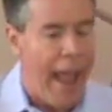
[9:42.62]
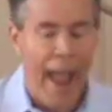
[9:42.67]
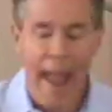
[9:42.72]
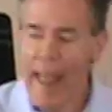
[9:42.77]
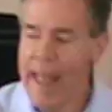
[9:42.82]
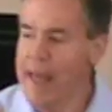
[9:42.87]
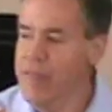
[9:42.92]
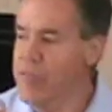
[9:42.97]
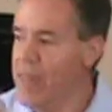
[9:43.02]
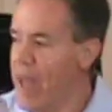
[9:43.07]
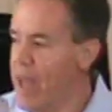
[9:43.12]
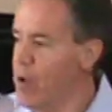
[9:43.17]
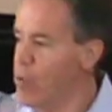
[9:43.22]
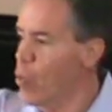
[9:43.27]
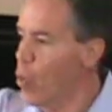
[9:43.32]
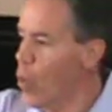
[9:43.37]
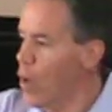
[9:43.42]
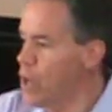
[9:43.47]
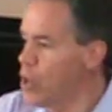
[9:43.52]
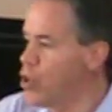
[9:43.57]
And
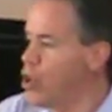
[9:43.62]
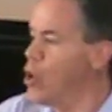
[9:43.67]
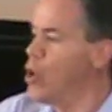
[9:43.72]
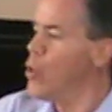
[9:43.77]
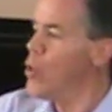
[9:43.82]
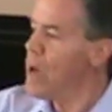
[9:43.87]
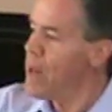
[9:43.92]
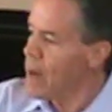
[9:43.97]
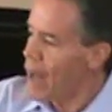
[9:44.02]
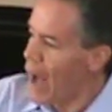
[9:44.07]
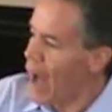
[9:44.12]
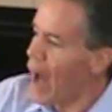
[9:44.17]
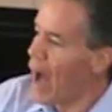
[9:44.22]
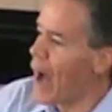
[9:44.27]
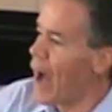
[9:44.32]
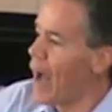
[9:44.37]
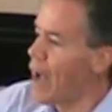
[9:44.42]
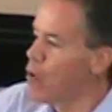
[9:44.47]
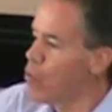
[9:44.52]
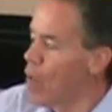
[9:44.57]
that when you and
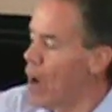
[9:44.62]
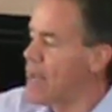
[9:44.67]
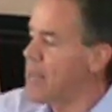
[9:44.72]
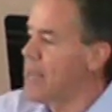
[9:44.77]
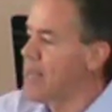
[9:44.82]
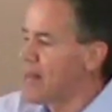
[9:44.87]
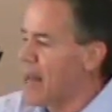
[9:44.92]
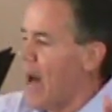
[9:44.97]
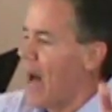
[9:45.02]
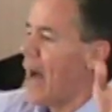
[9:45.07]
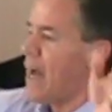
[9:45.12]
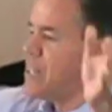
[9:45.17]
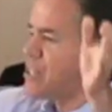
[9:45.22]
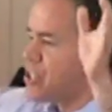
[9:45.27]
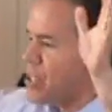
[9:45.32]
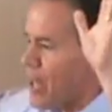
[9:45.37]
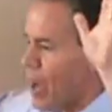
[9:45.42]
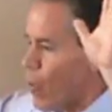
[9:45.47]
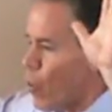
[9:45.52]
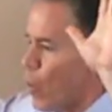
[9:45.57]
I
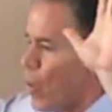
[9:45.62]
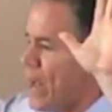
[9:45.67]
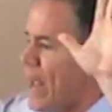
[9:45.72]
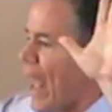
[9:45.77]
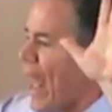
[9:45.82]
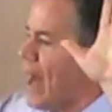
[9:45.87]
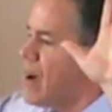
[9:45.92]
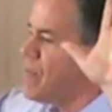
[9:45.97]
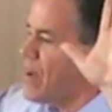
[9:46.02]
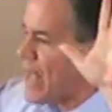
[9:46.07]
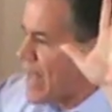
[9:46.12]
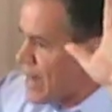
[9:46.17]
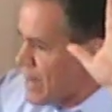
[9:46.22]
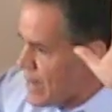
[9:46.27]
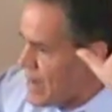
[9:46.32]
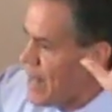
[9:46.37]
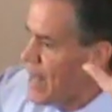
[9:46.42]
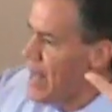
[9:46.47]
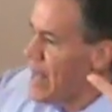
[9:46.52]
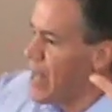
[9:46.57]
recognize that we have
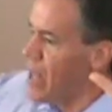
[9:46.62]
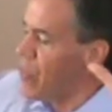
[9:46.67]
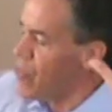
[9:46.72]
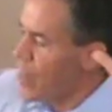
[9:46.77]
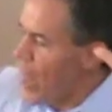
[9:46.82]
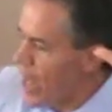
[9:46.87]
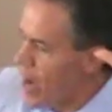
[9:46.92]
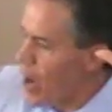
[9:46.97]
a need